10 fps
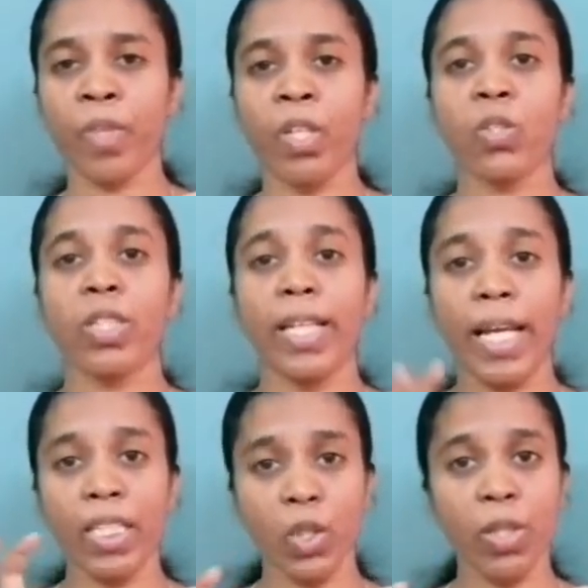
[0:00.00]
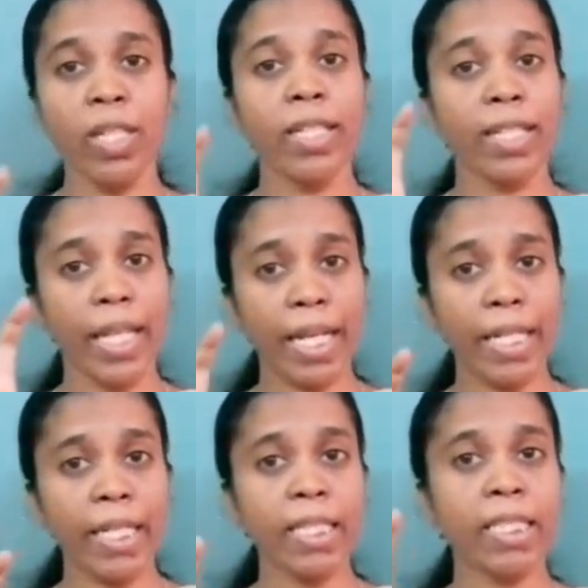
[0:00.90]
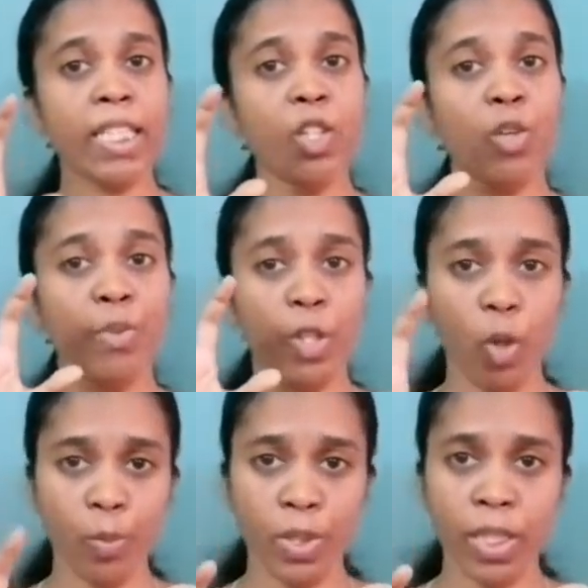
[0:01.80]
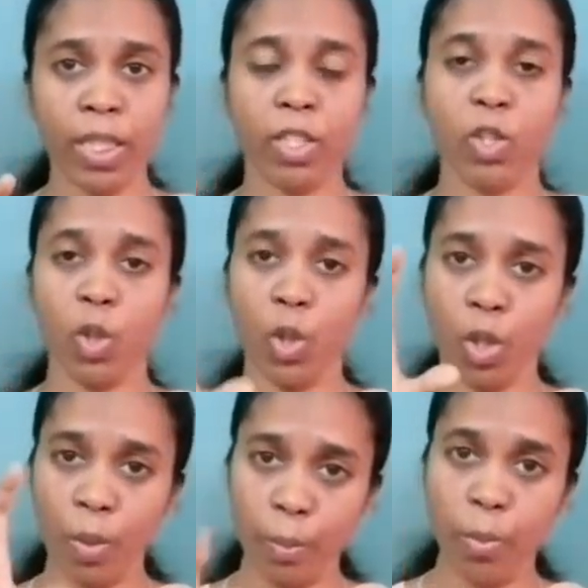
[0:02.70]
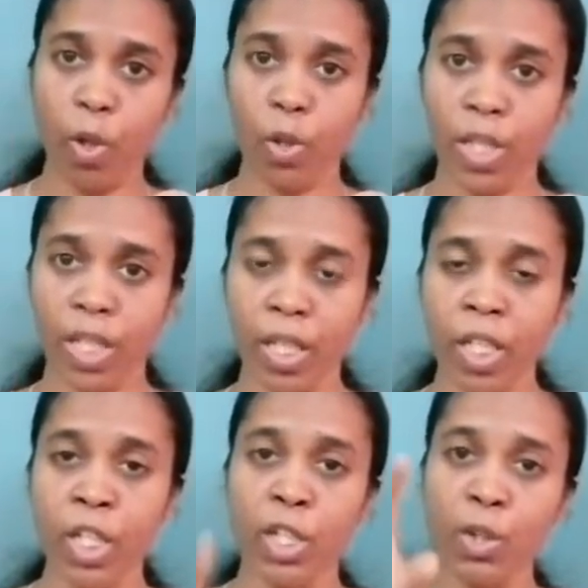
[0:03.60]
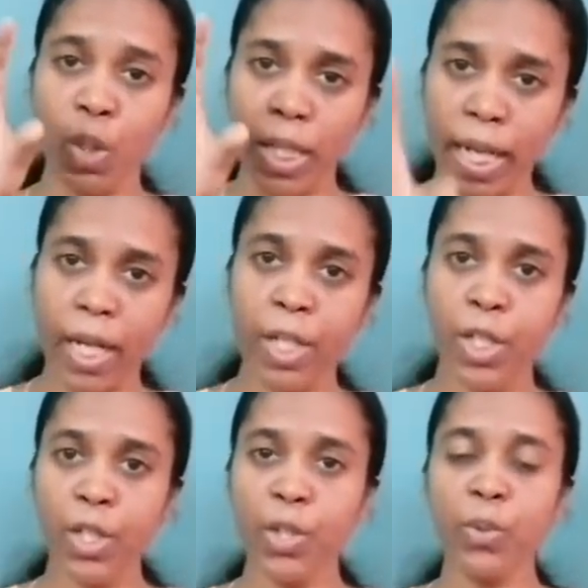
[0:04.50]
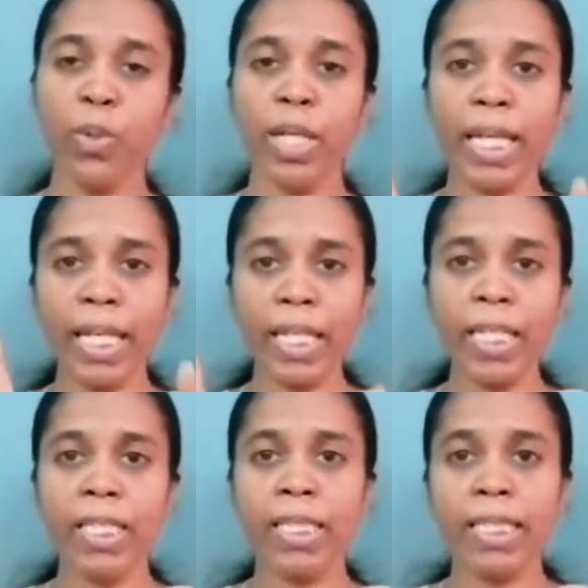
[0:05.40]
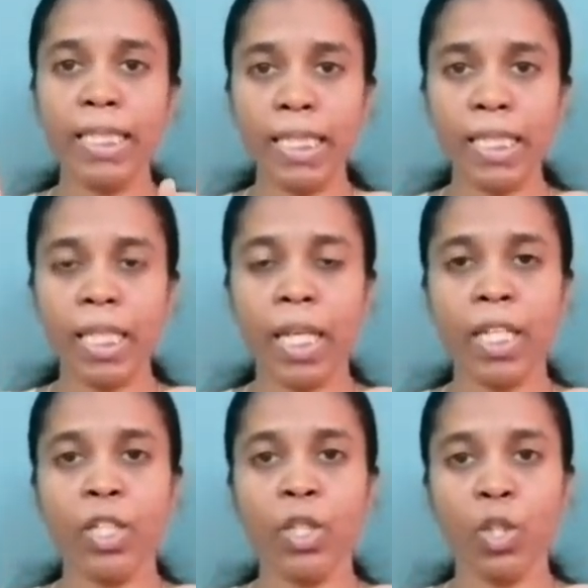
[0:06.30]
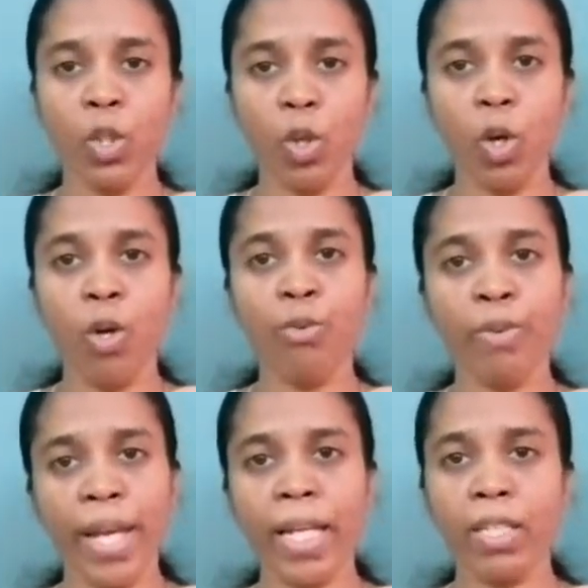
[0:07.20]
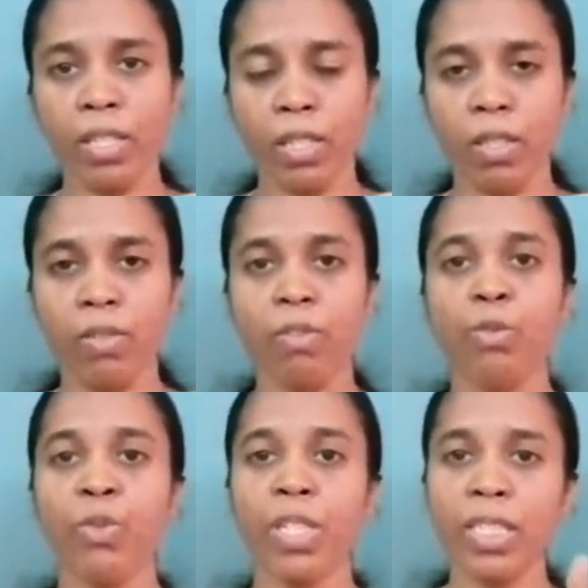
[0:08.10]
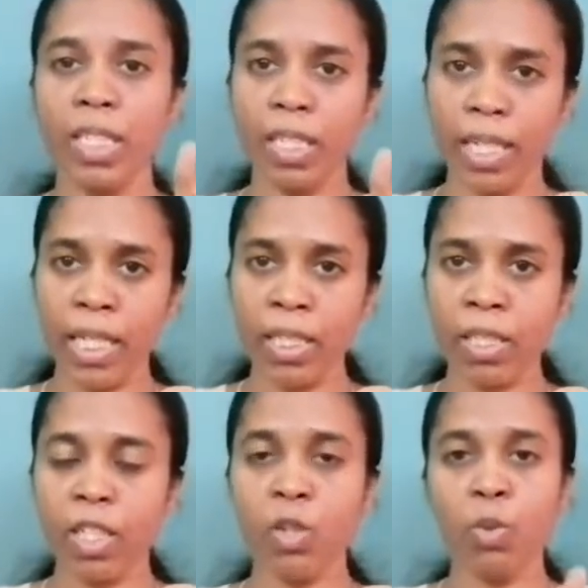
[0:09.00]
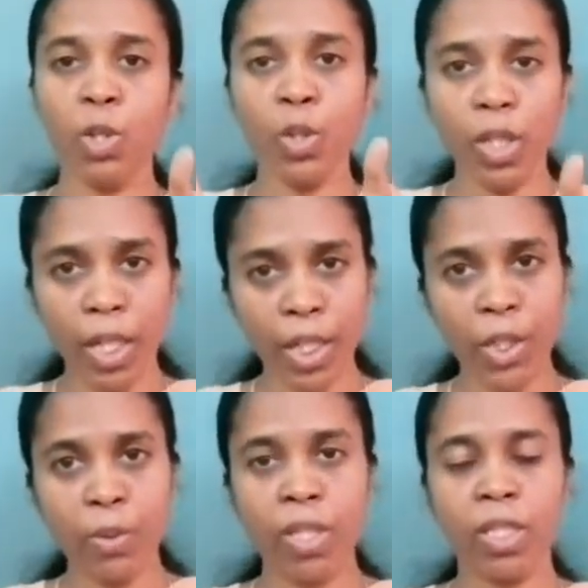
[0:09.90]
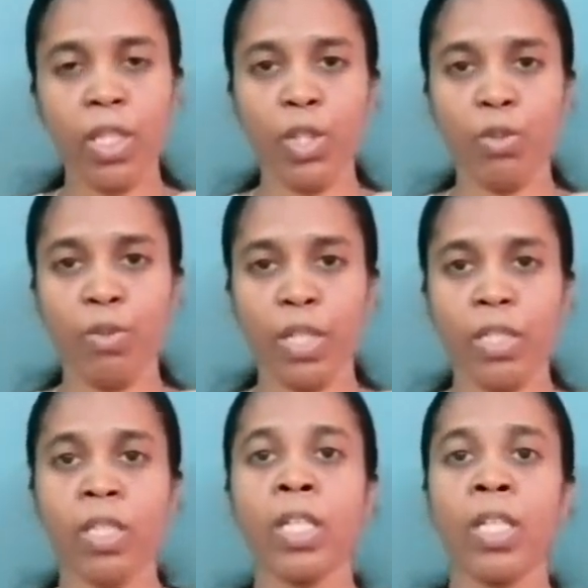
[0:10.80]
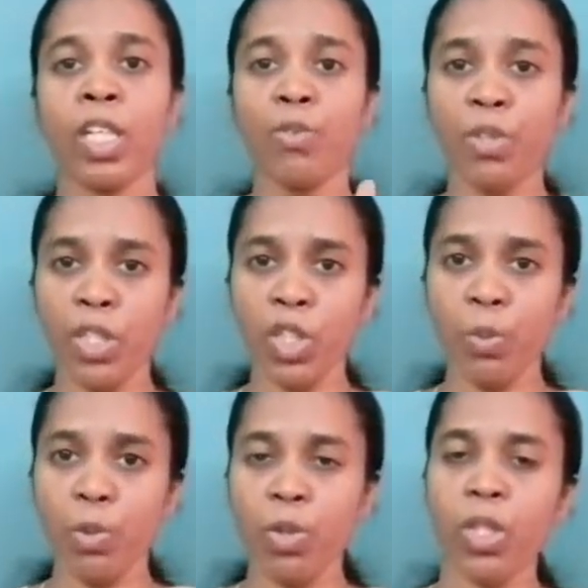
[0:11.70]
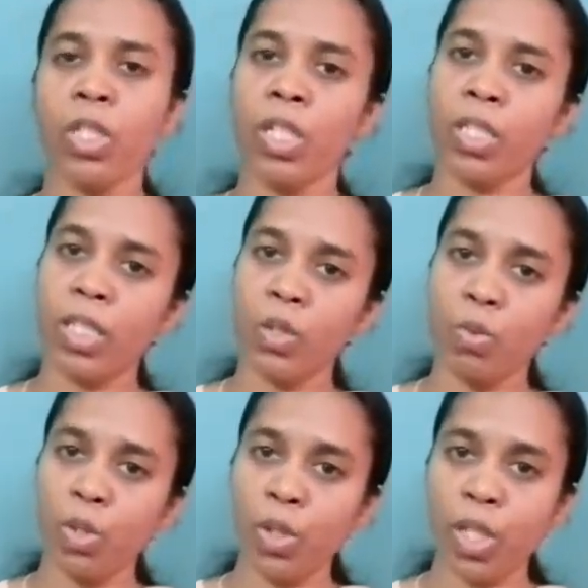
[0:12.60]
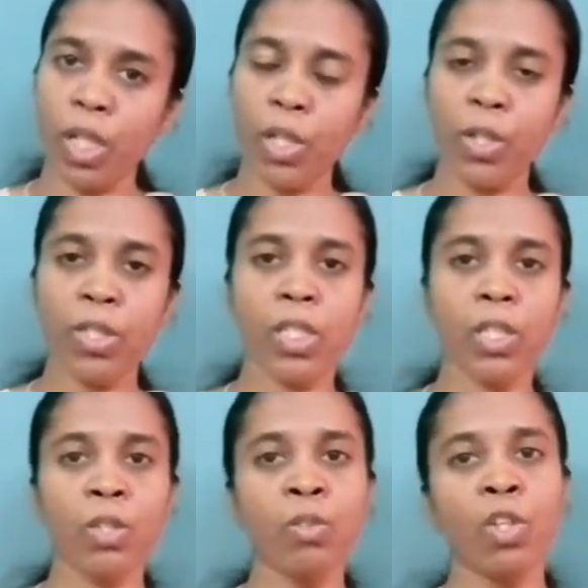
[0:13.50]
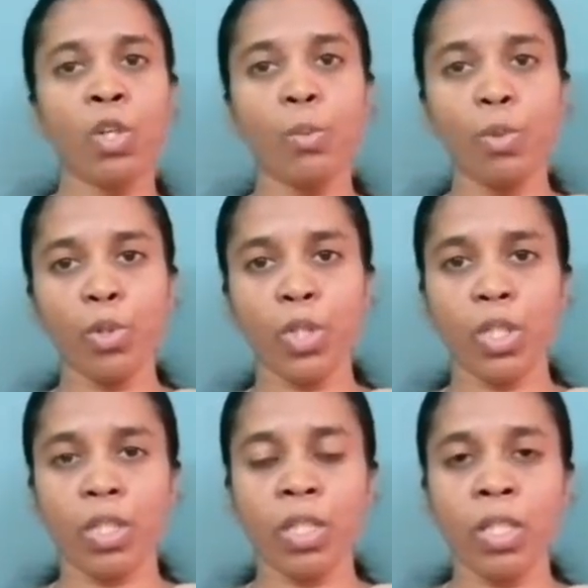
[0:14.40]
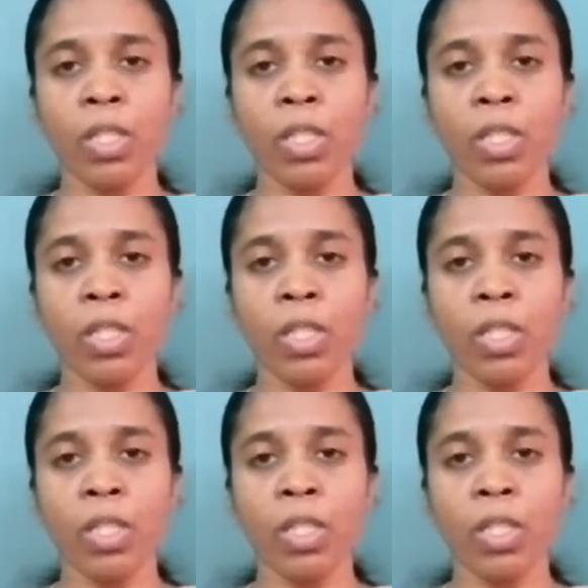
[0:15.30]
So the natural tendency of an object or a body to continue in its state of action. If it is at rest, it wants to continue in its state of rest. If it is in motion, it just wants to continue its state of motion.